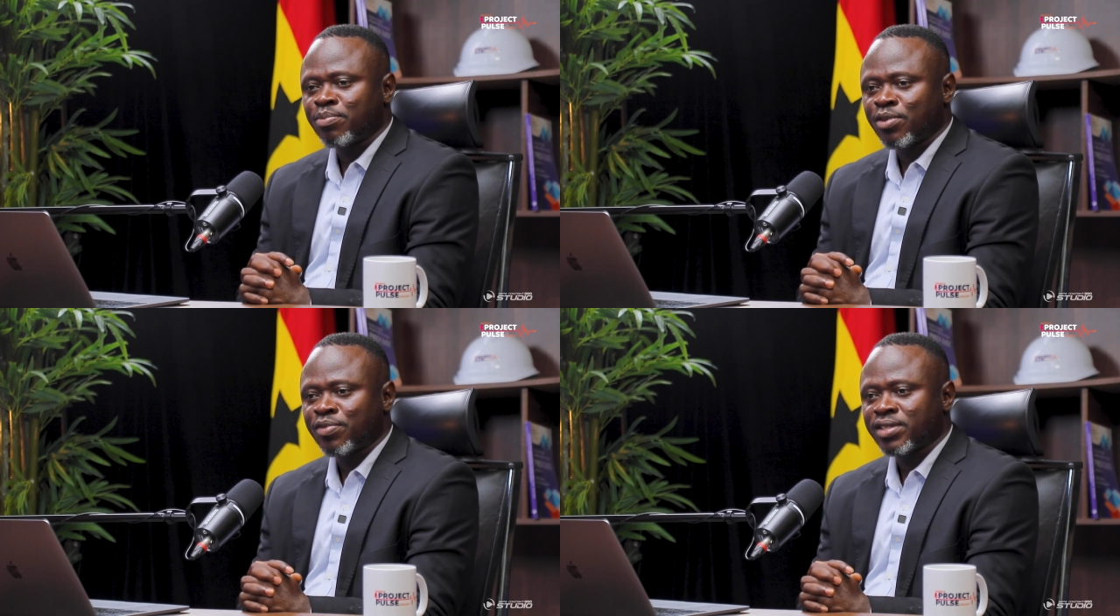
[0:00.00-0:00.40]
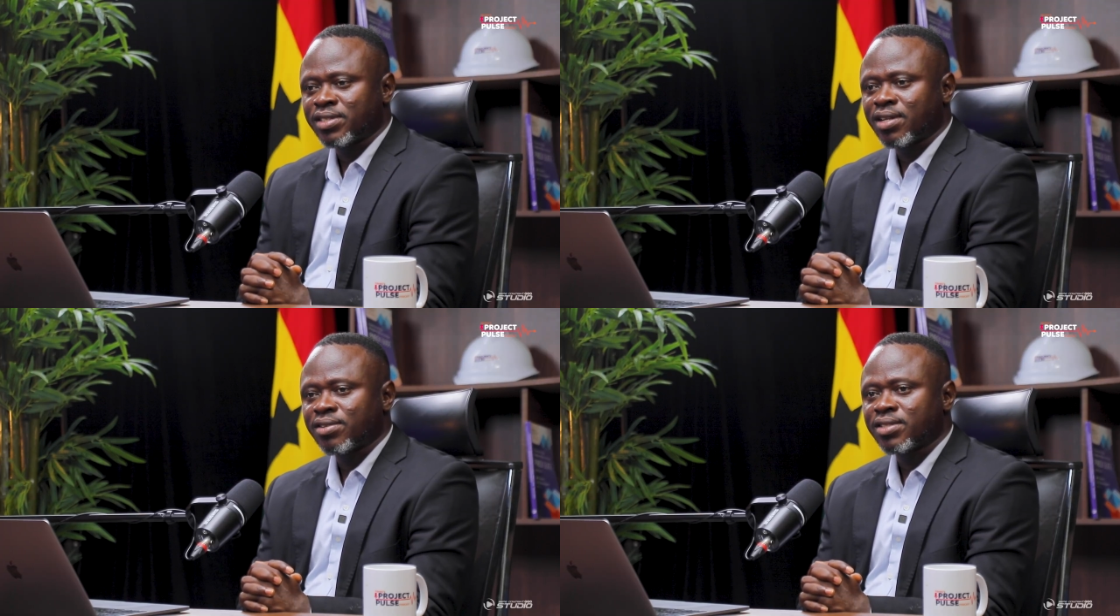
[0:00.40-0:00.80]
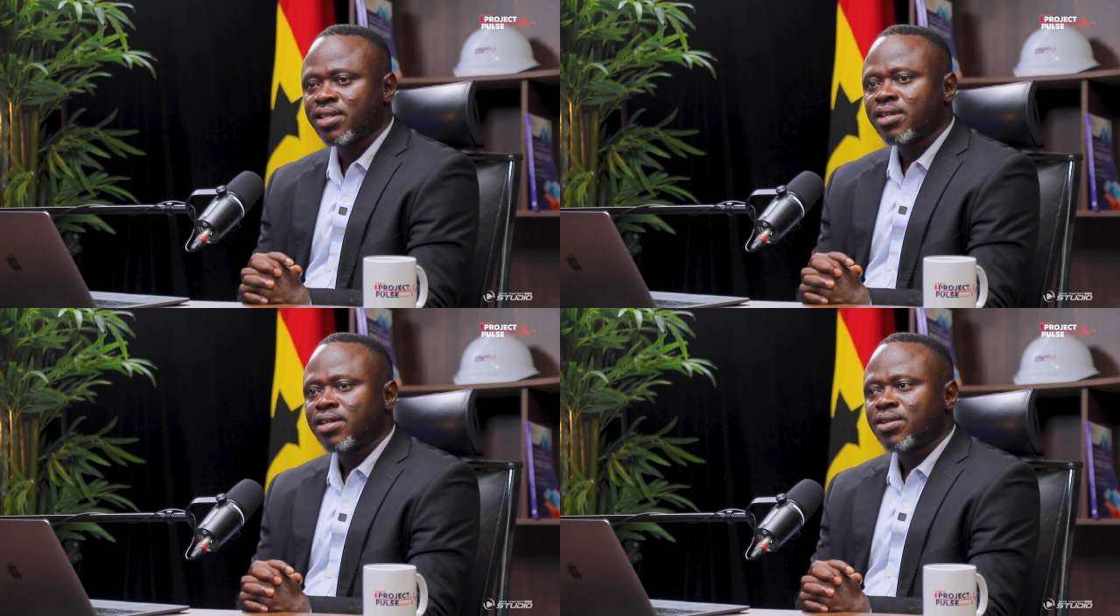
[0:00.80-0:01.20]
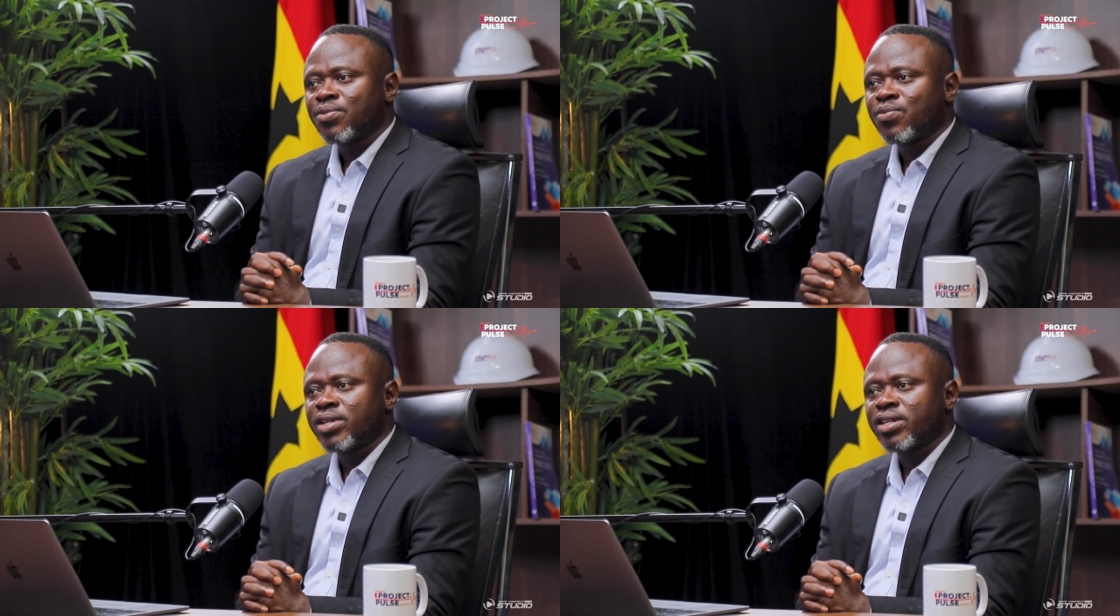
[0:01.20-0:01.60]
professionals
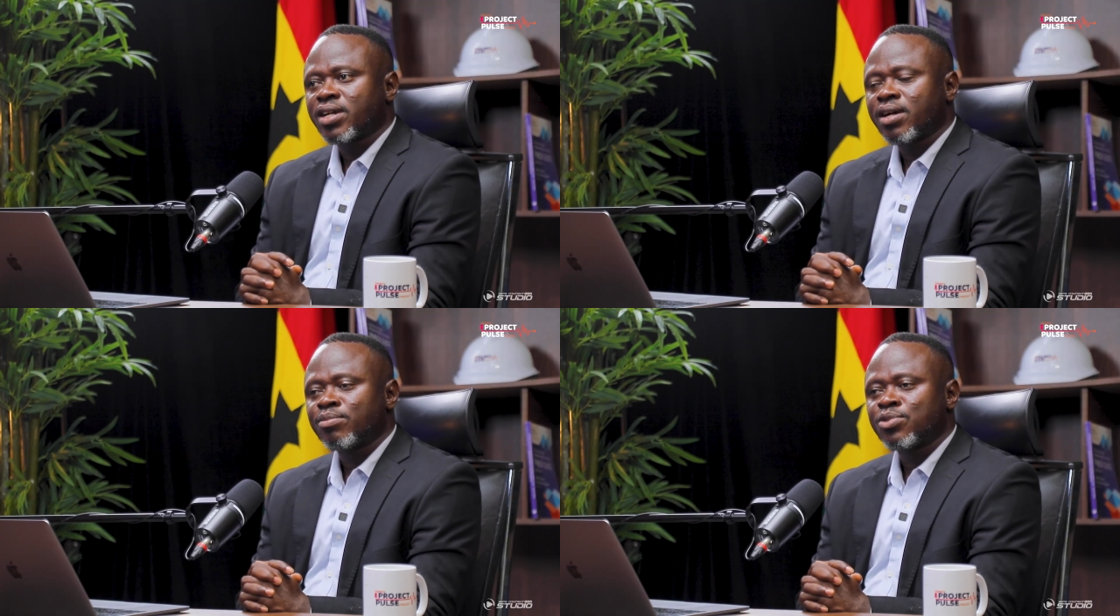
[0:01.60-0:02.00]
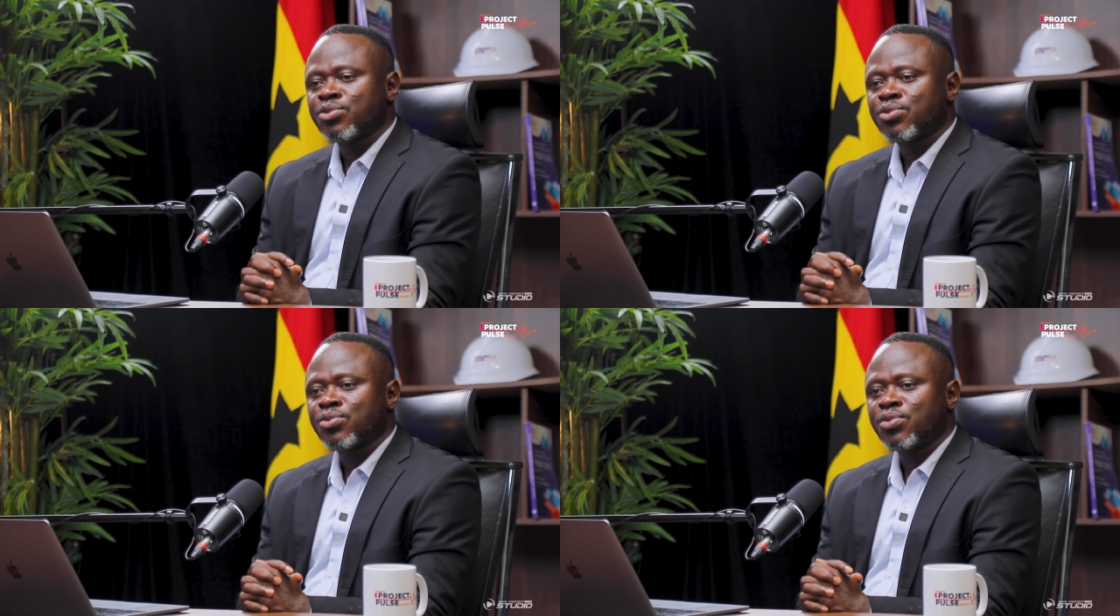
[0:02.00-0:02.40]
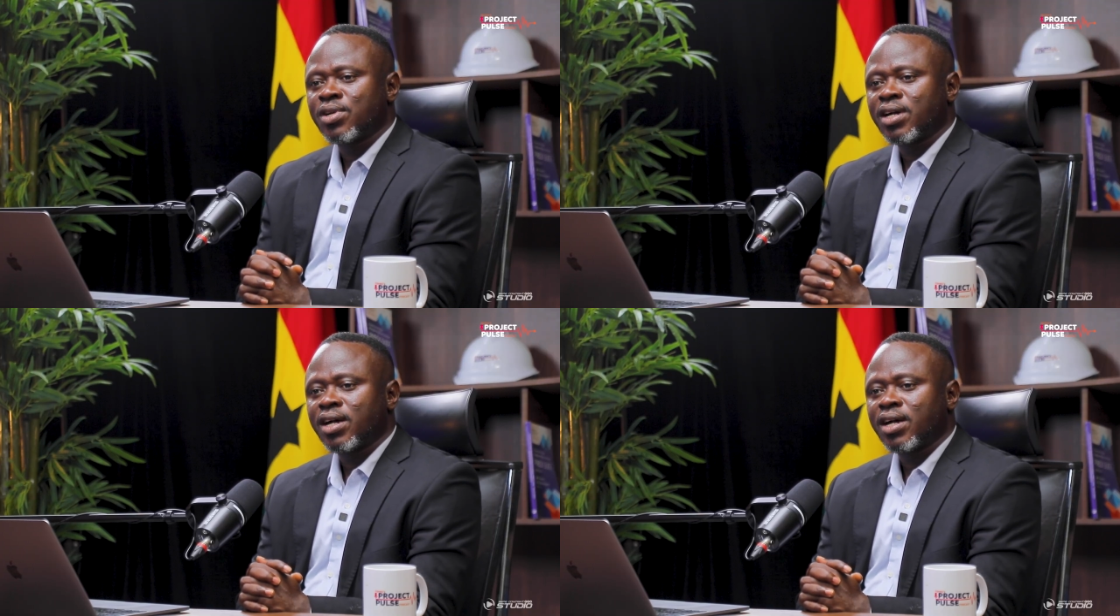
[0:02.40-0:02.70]
when it comes to